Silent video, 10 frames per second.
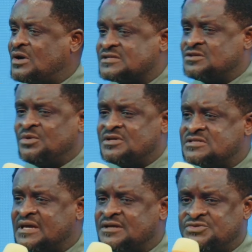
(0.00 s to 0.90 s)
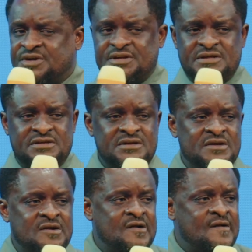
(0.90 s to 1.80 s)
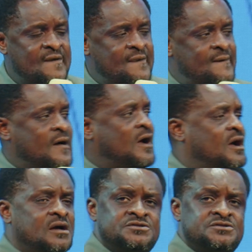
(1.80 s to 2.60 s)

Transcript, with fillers: at somebody say, Get ready oh,